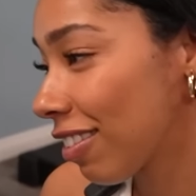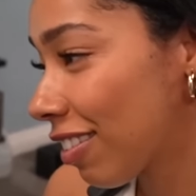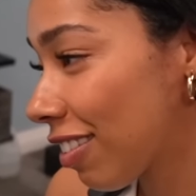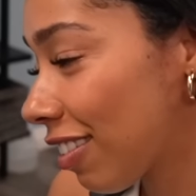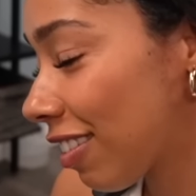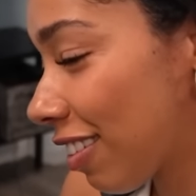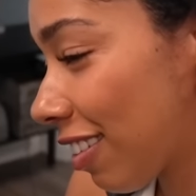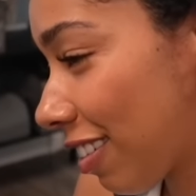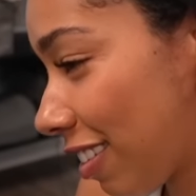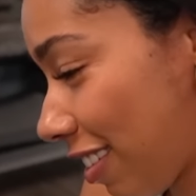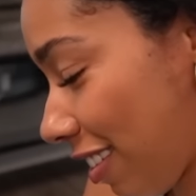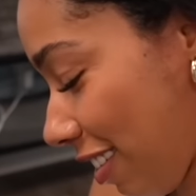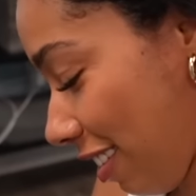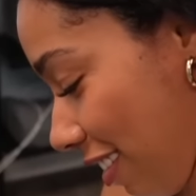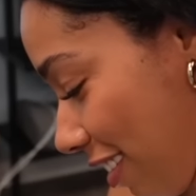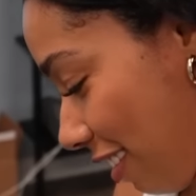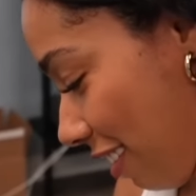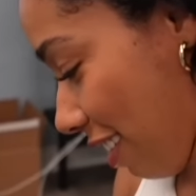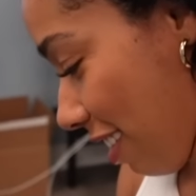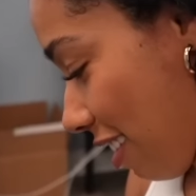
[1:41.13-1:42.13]
Okay. Do
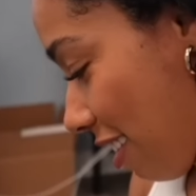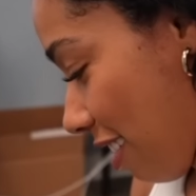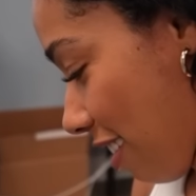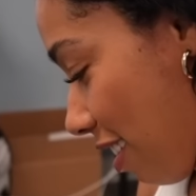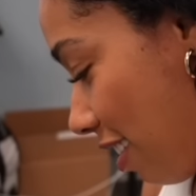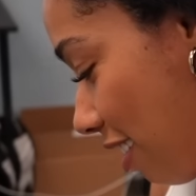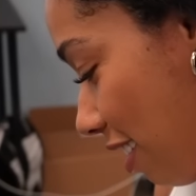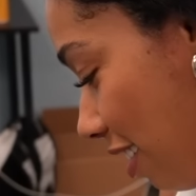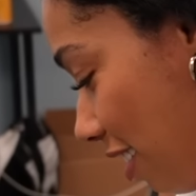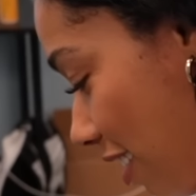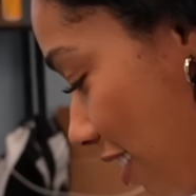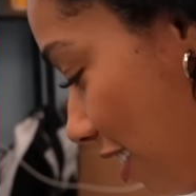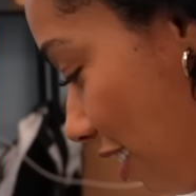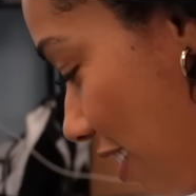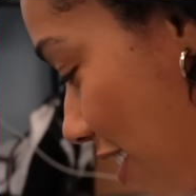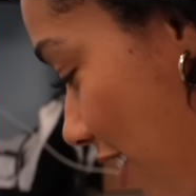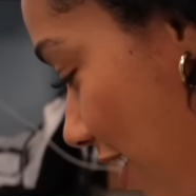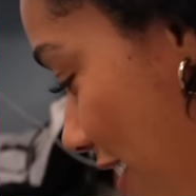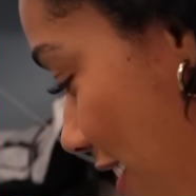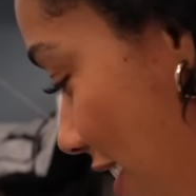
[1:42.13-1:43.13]
you remember that
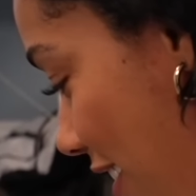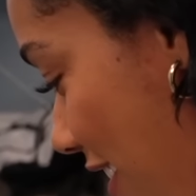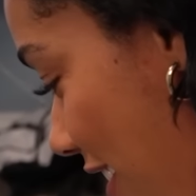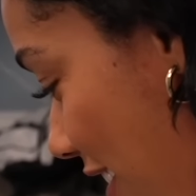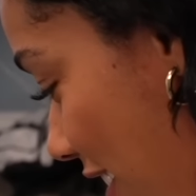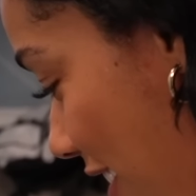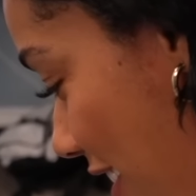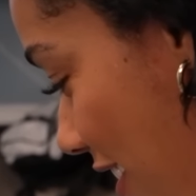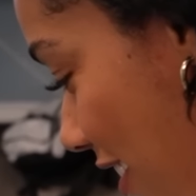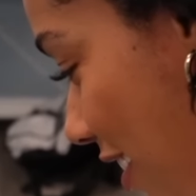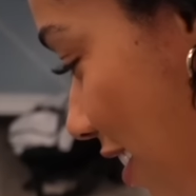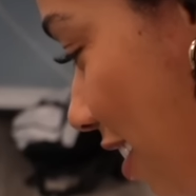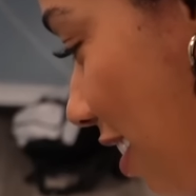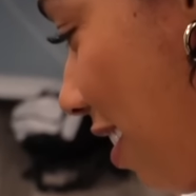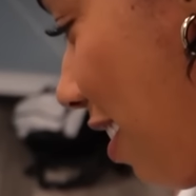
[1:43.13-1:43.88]
one